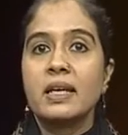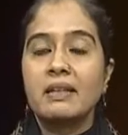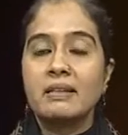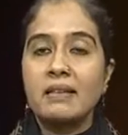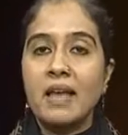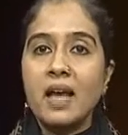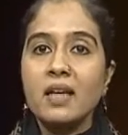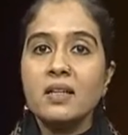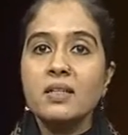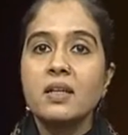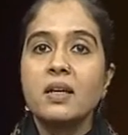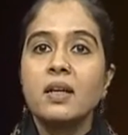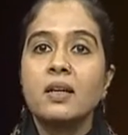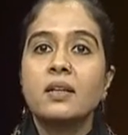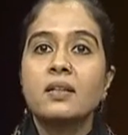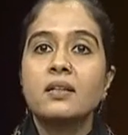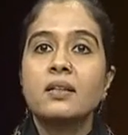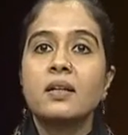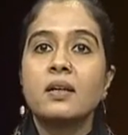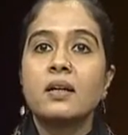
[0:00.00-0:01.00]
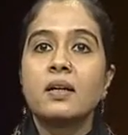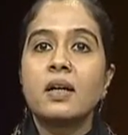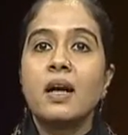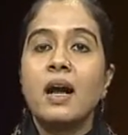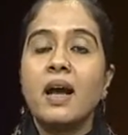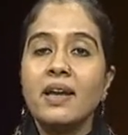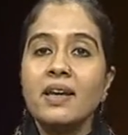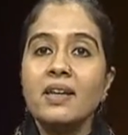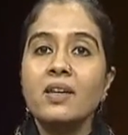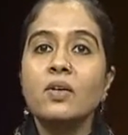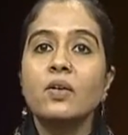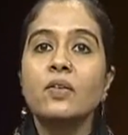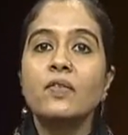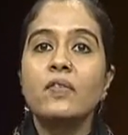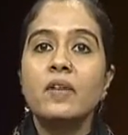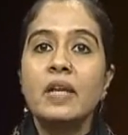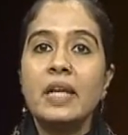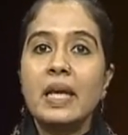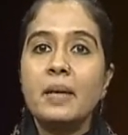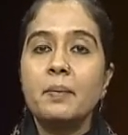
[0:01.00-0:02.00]
That the kind of
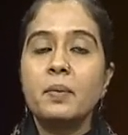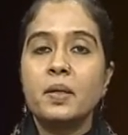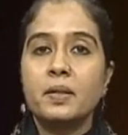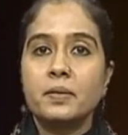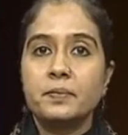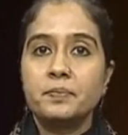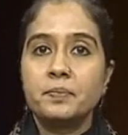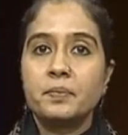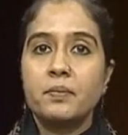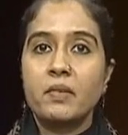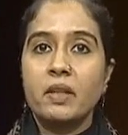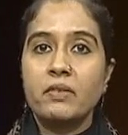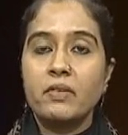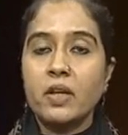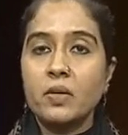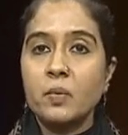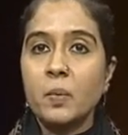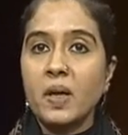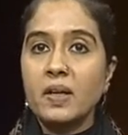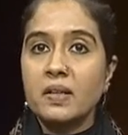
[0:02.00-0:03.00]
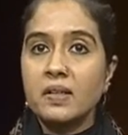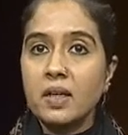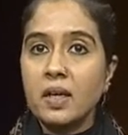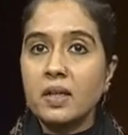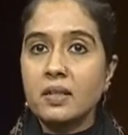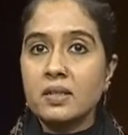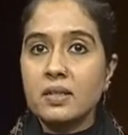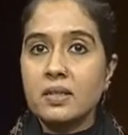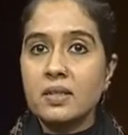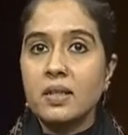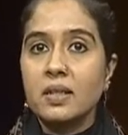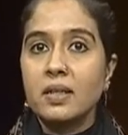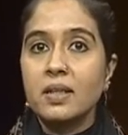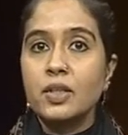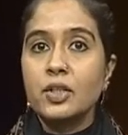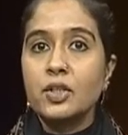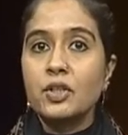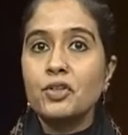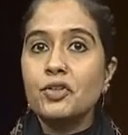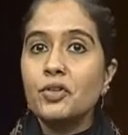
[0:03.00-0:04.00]
labor that one does
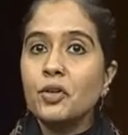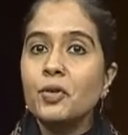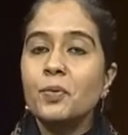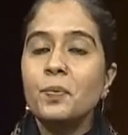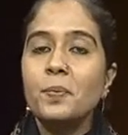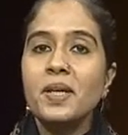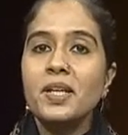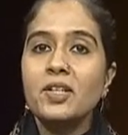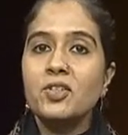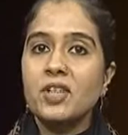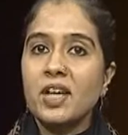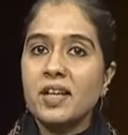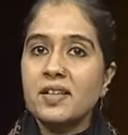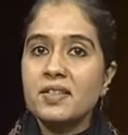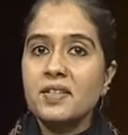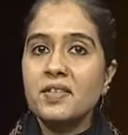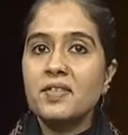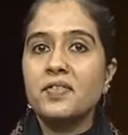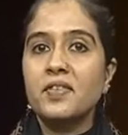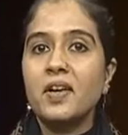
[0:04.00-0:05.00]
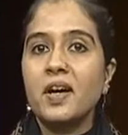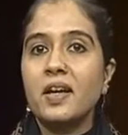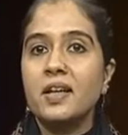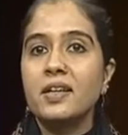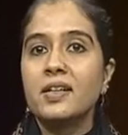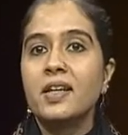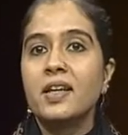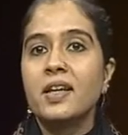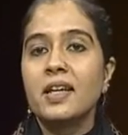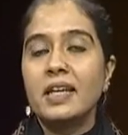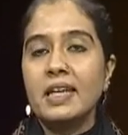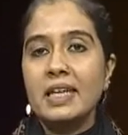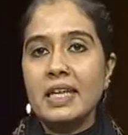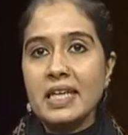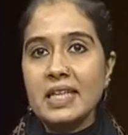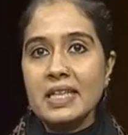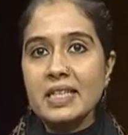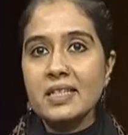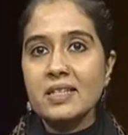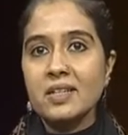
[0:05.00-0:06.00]
should be justified
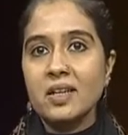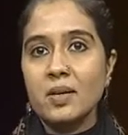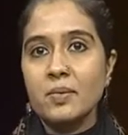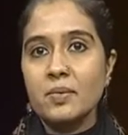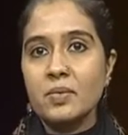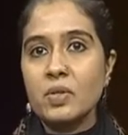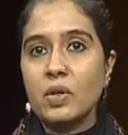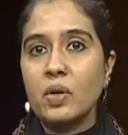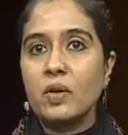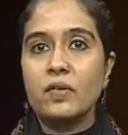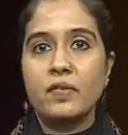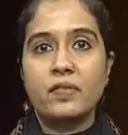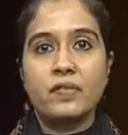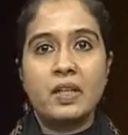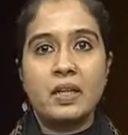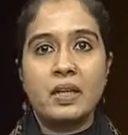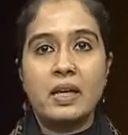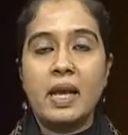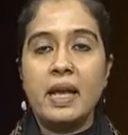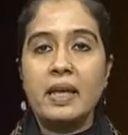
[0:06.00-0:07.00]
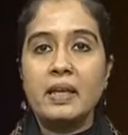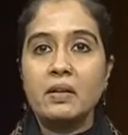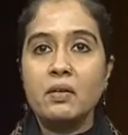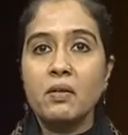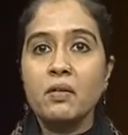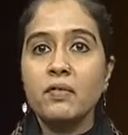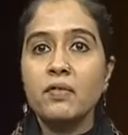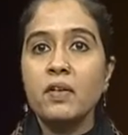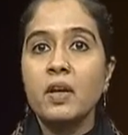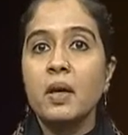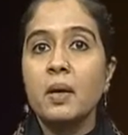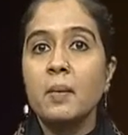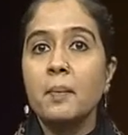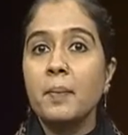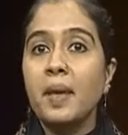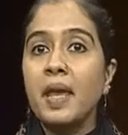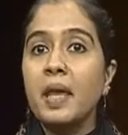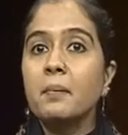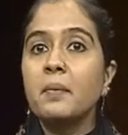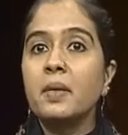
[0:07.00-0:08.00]
in terms of the kind of
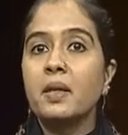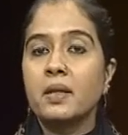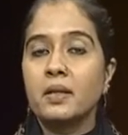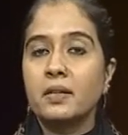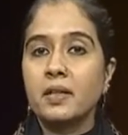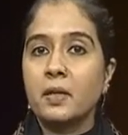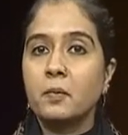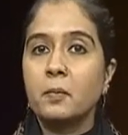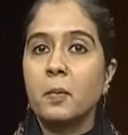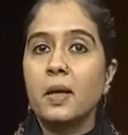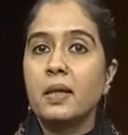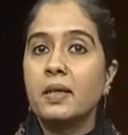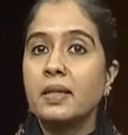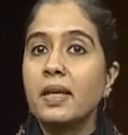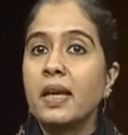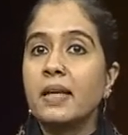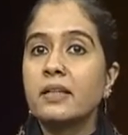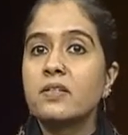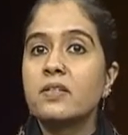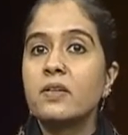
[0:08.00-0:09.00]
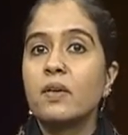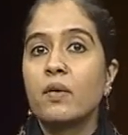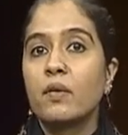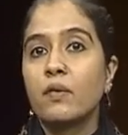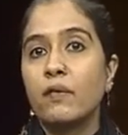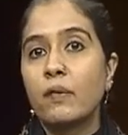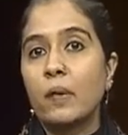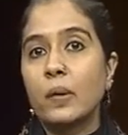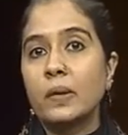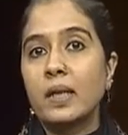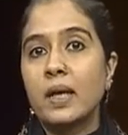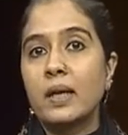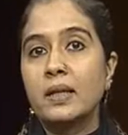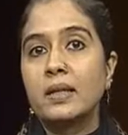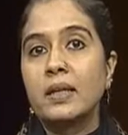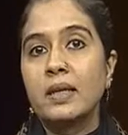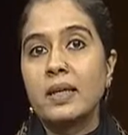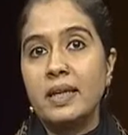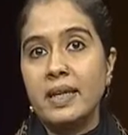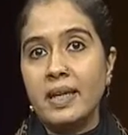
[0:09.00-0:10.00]
payment that one gets for
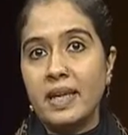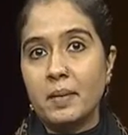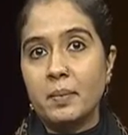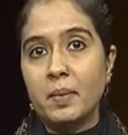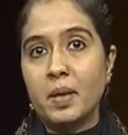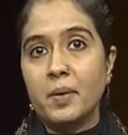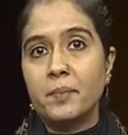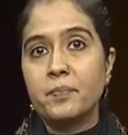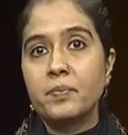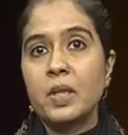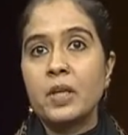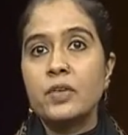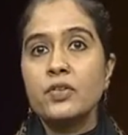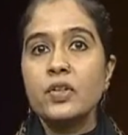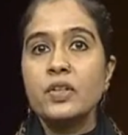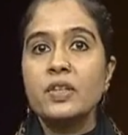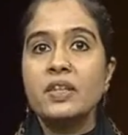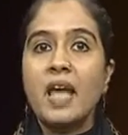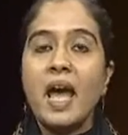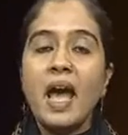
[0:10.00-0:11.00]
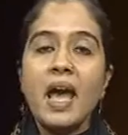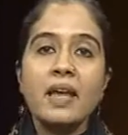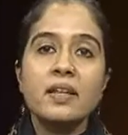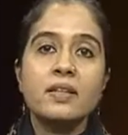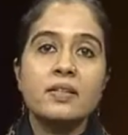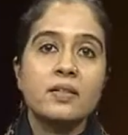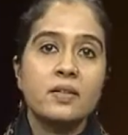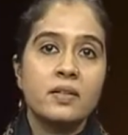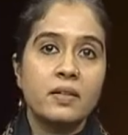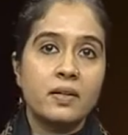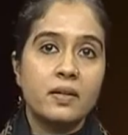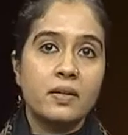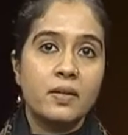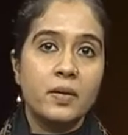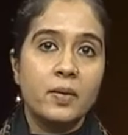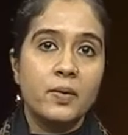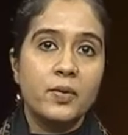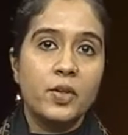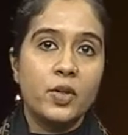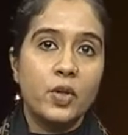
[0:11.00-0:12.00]
that labor. So that uh,
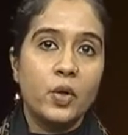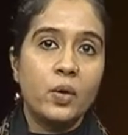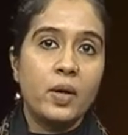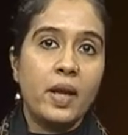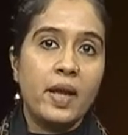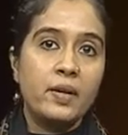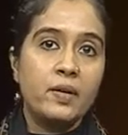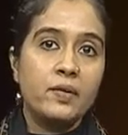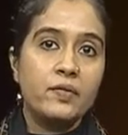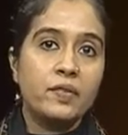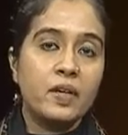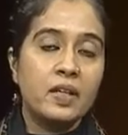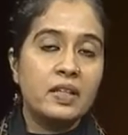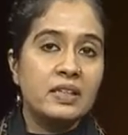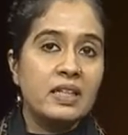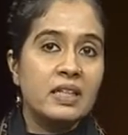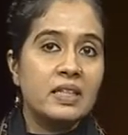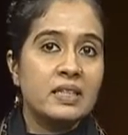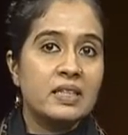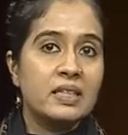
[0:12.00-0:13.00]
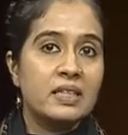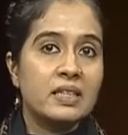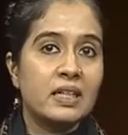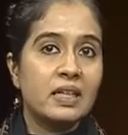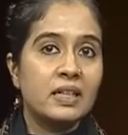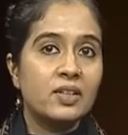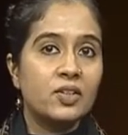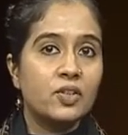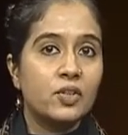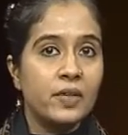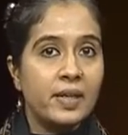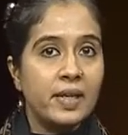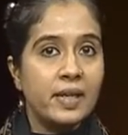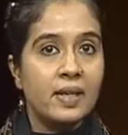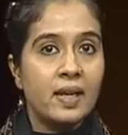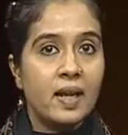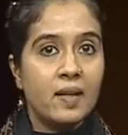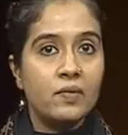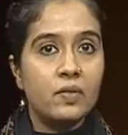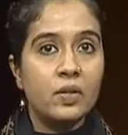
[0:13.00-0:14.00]
you know kind of uh, this uh, three
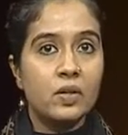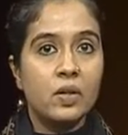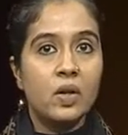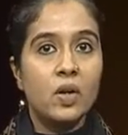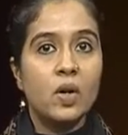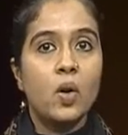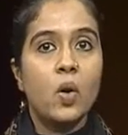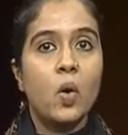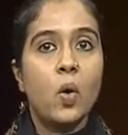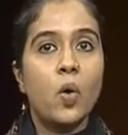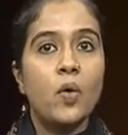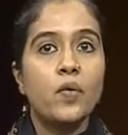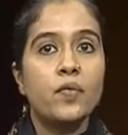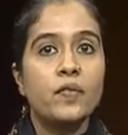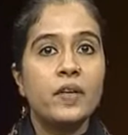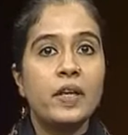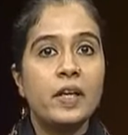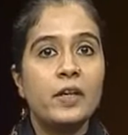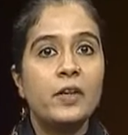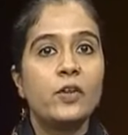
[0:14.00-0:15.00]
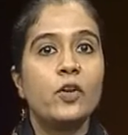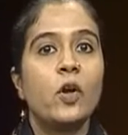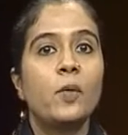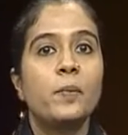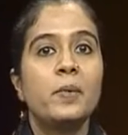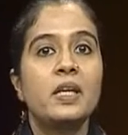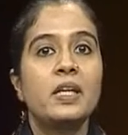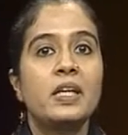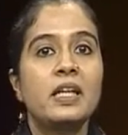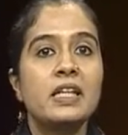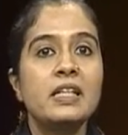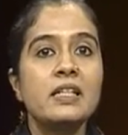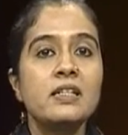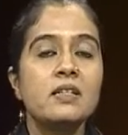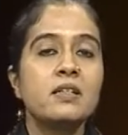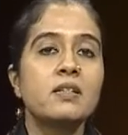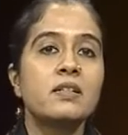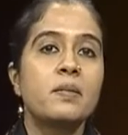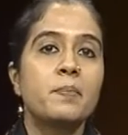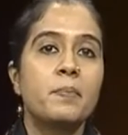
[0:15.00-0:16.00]
level of economic
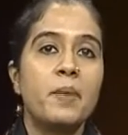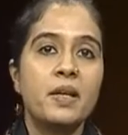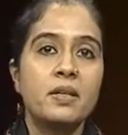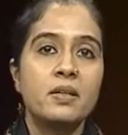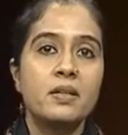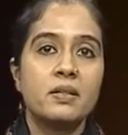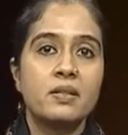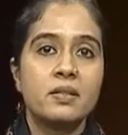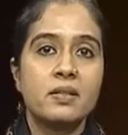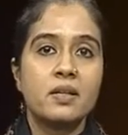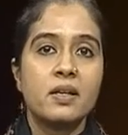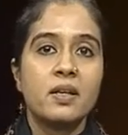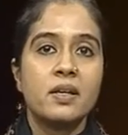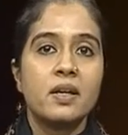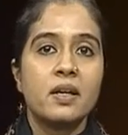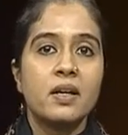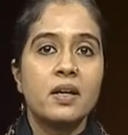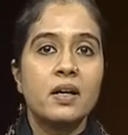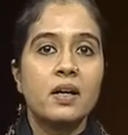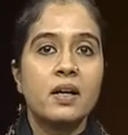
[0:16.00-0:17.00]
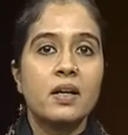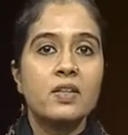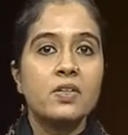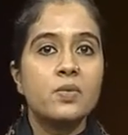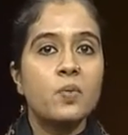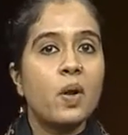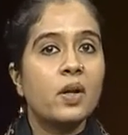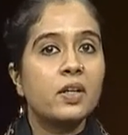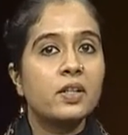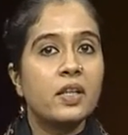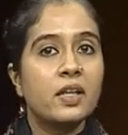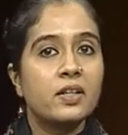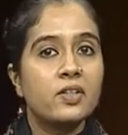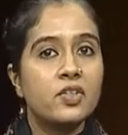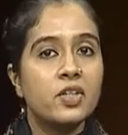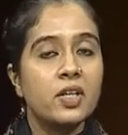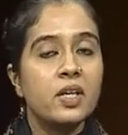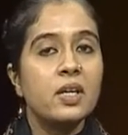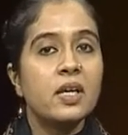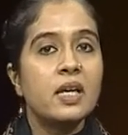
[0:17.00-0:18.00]
interdependence uh, is what that
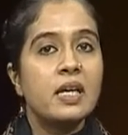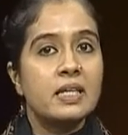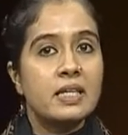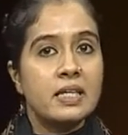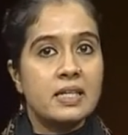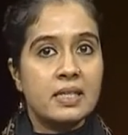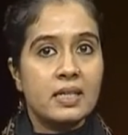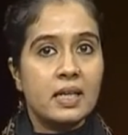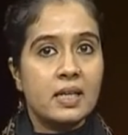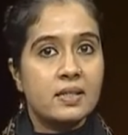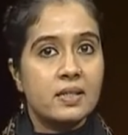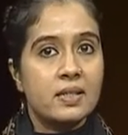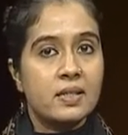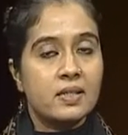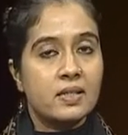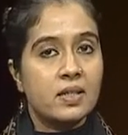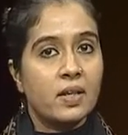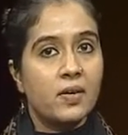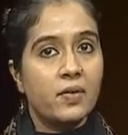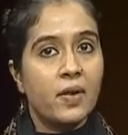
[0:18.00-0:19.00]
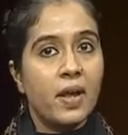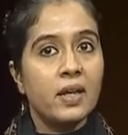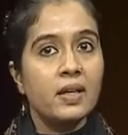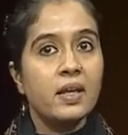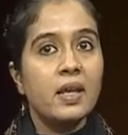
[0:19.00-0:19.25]
she discusses, right?